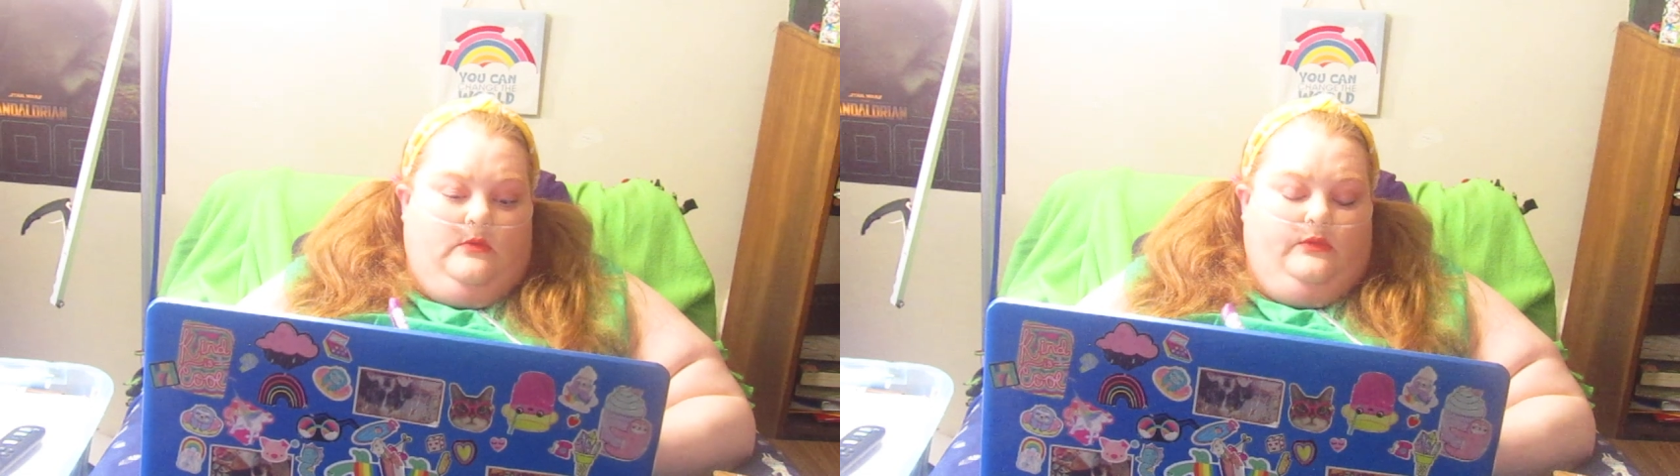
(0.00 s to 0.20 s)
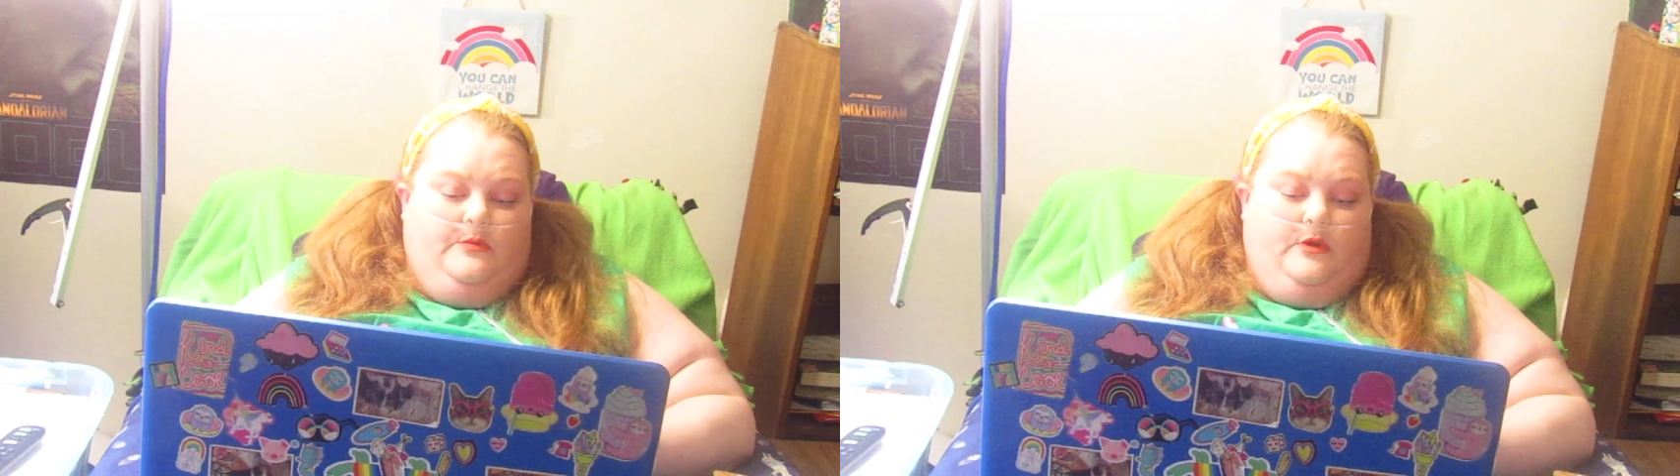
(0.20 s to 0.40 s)

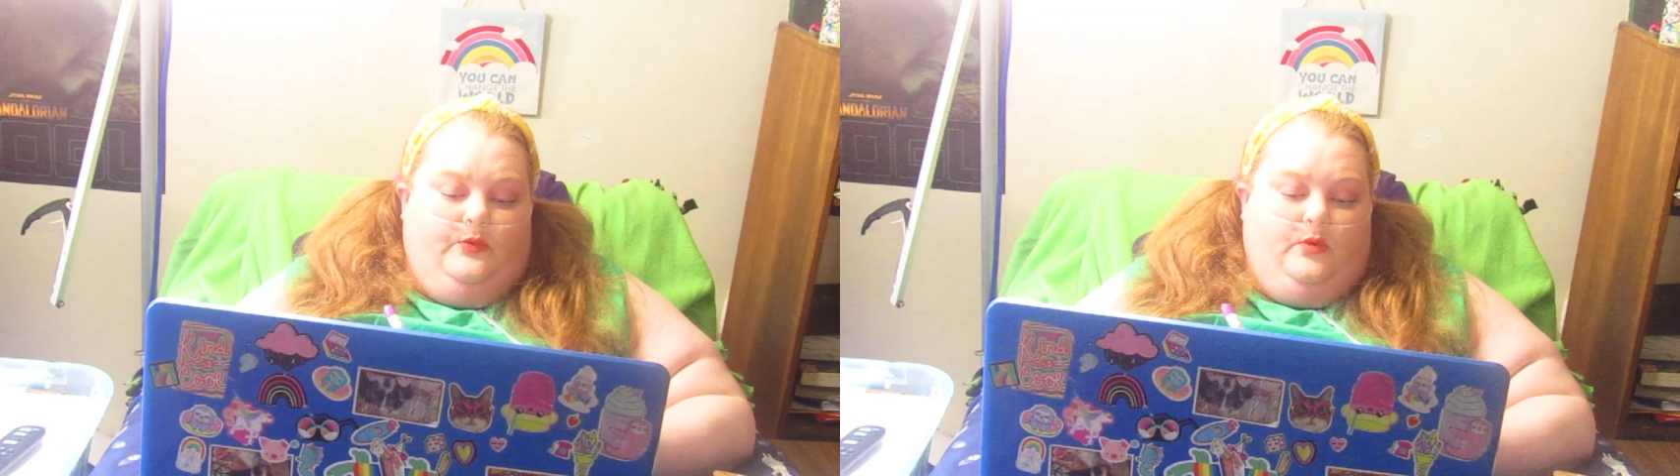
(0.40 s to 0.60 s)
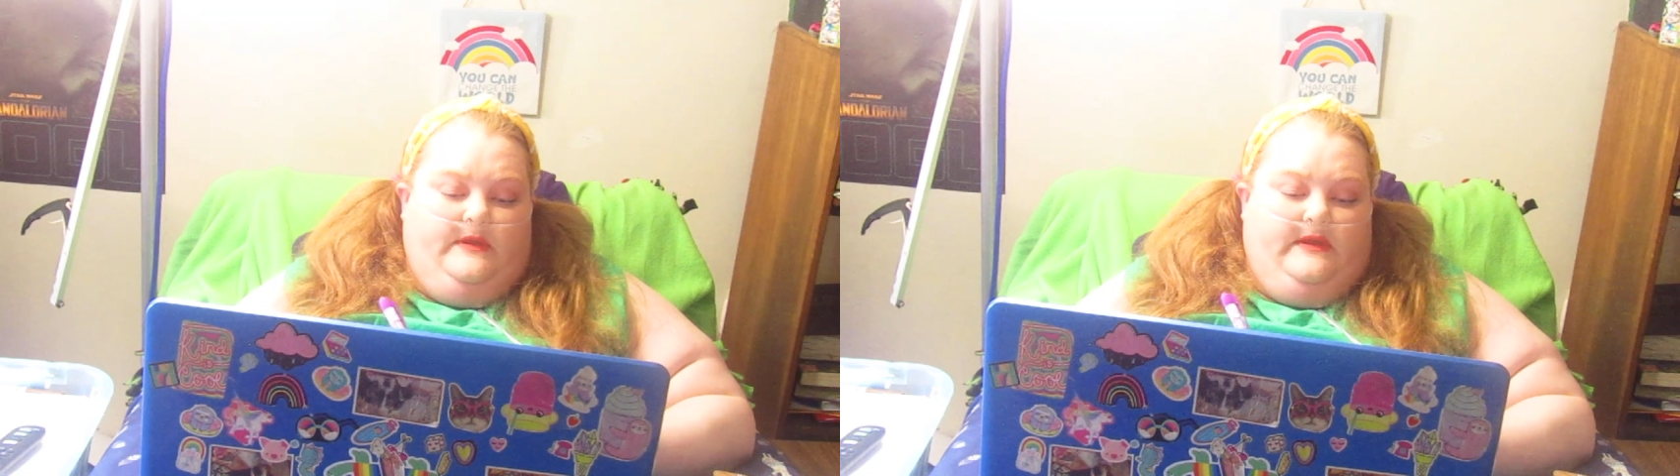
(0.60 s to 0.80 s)
They're both
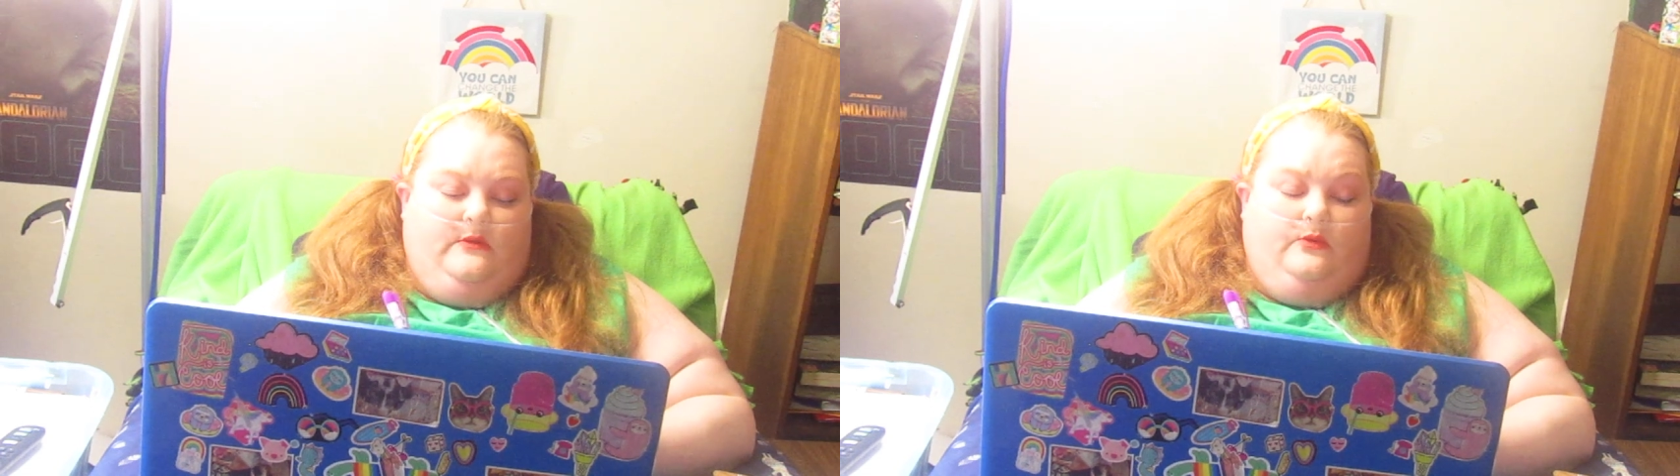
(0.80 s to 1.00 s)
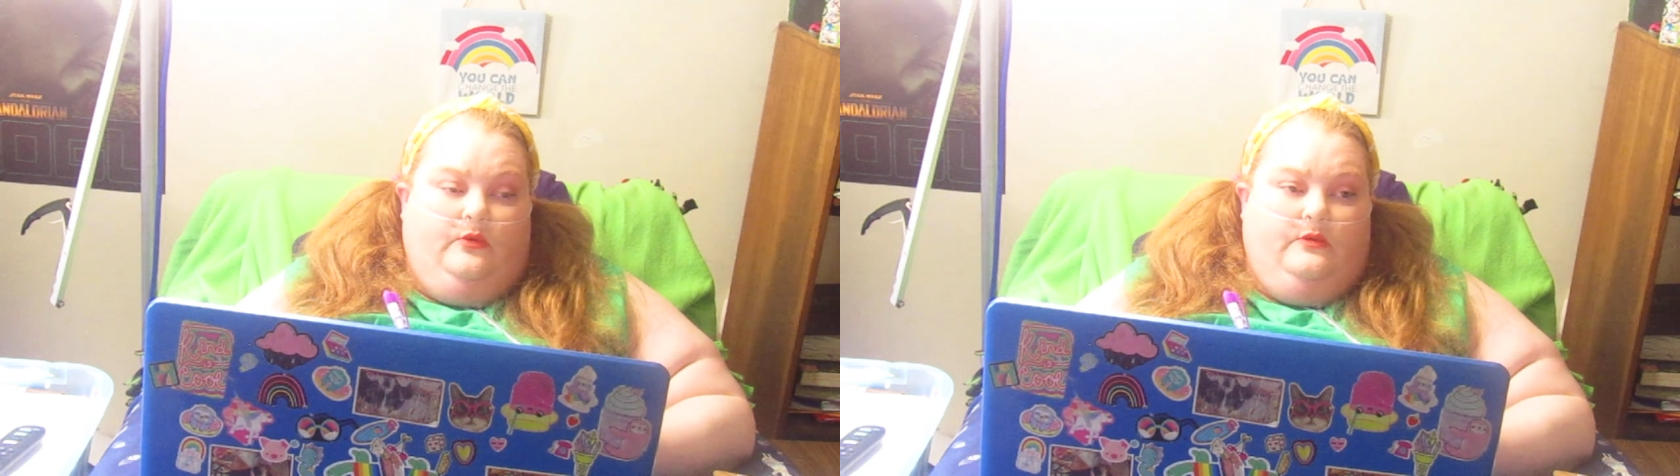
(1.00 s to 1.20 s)
working
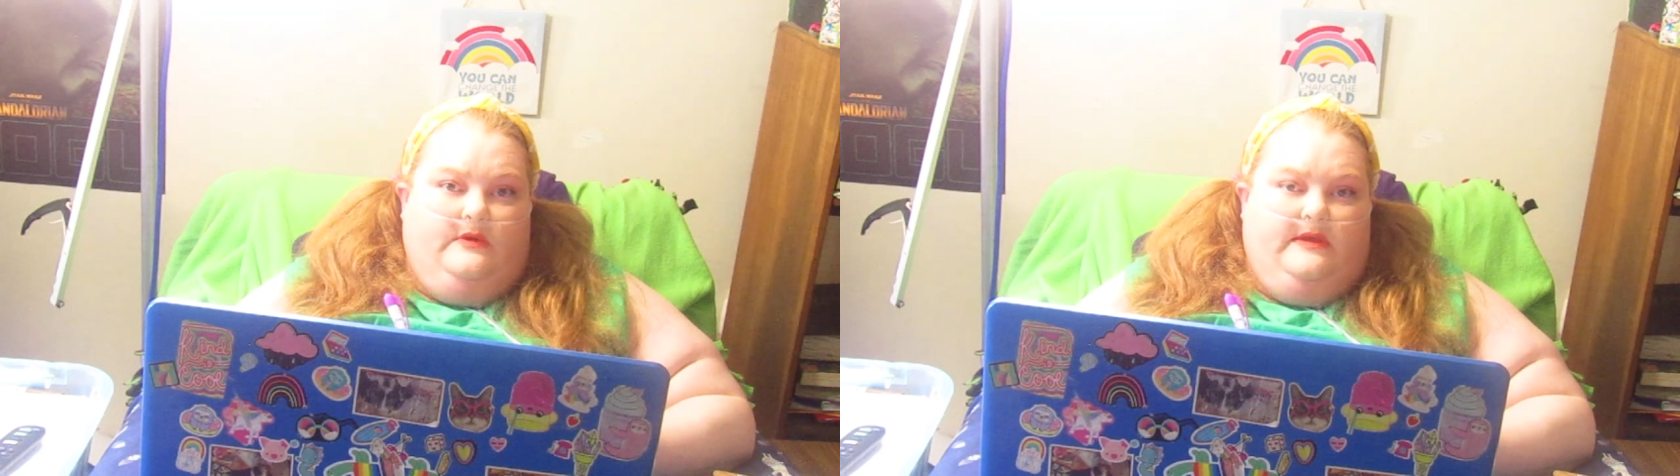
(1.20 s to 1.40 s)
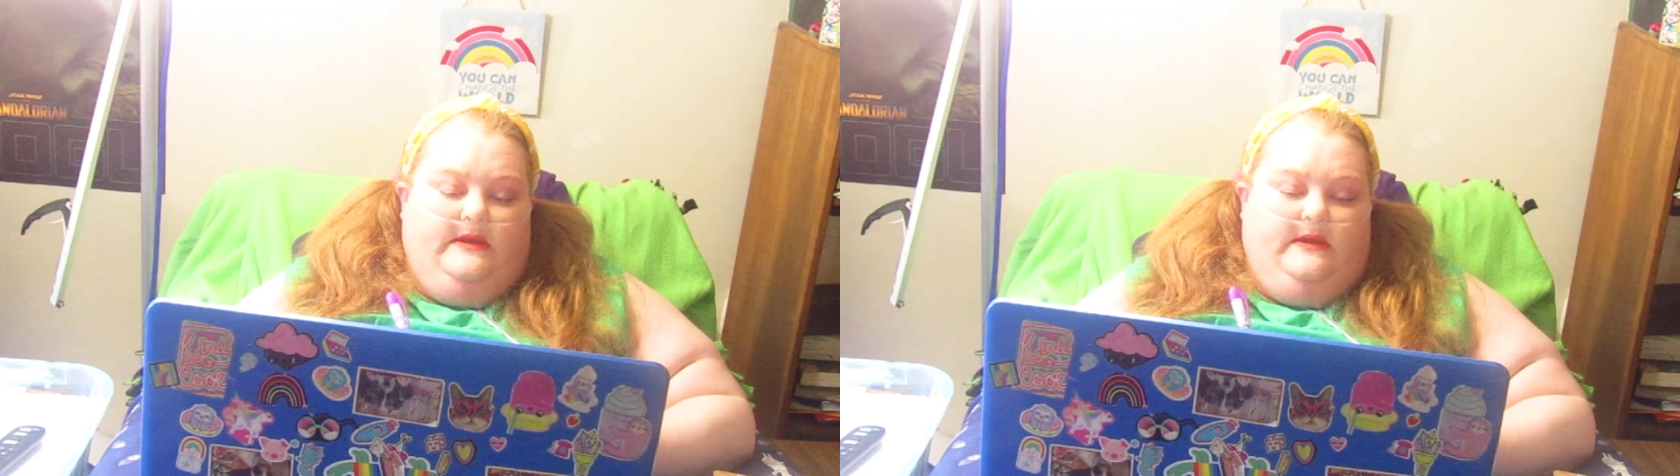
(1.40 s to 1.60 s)
at Rural
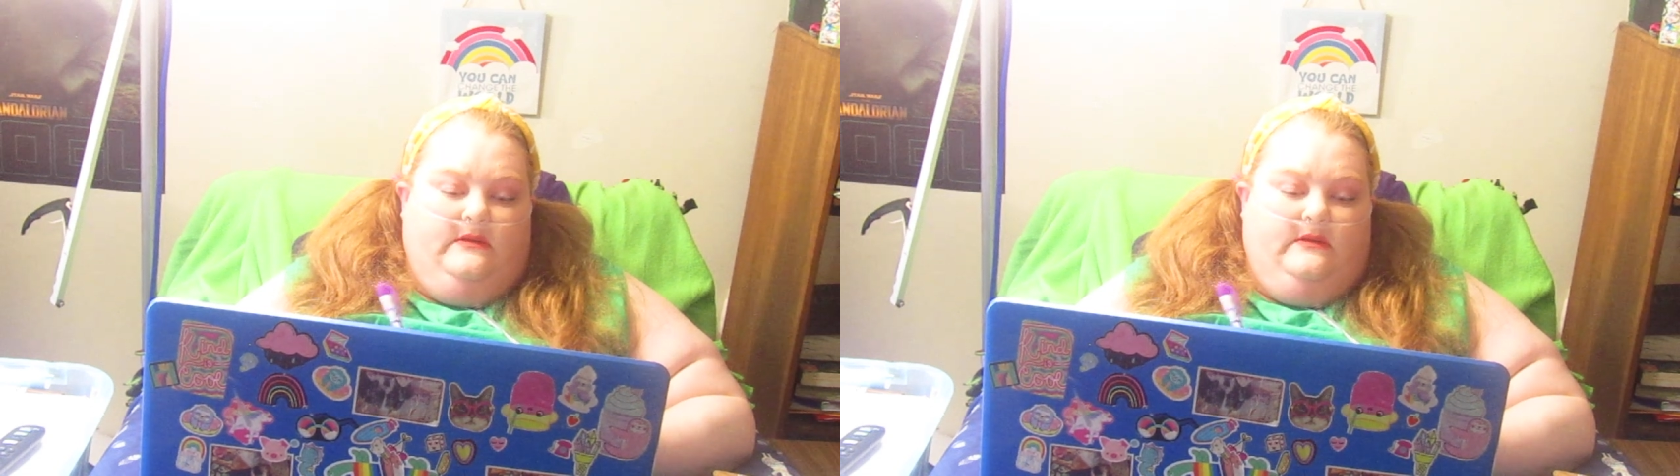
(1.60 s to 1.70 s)
King